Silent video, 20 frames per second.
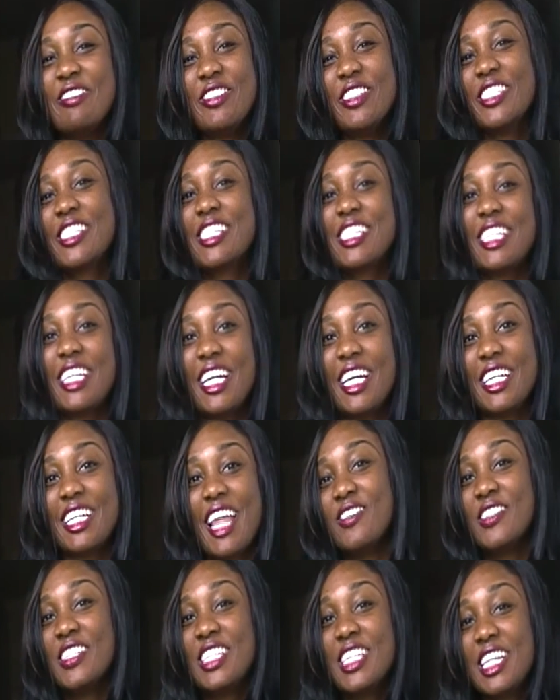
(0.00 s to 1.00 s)
we'll see. I
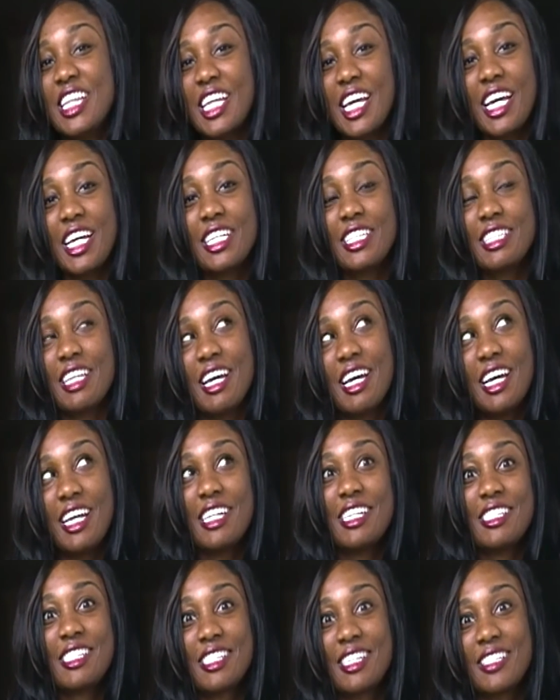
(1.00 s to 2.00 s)
don't really think
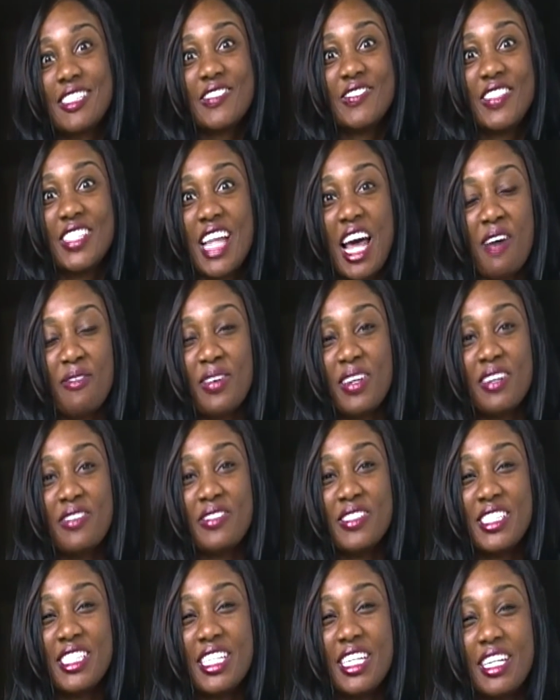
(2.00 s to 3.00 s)
that it's gonna be that big
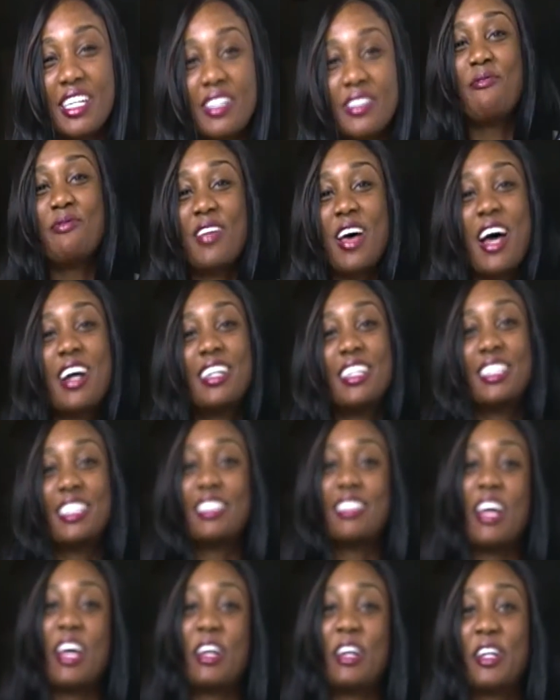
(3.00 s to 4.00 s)
of a deal. I'm not
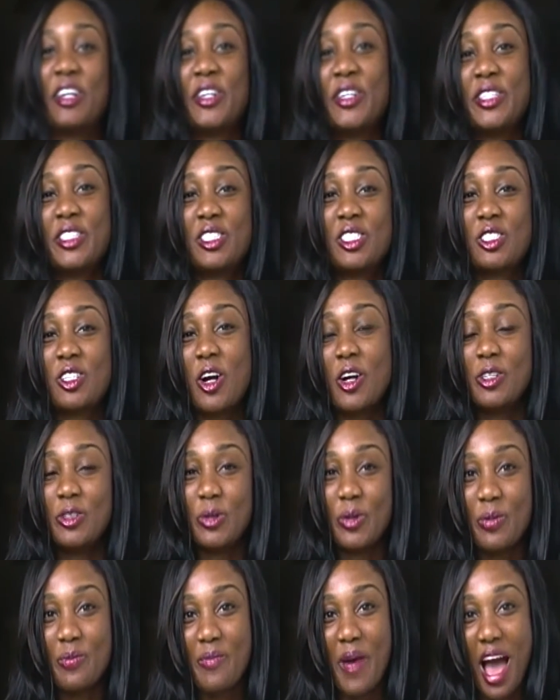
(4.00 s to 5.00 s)
gonna like start
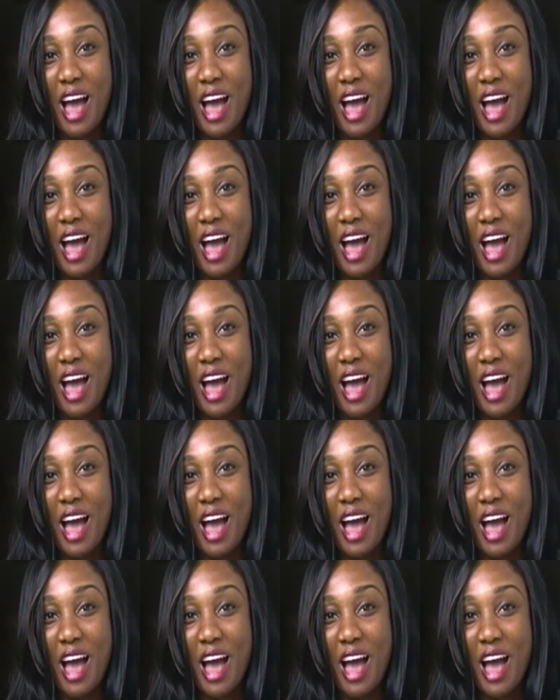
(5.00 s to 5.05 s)
doing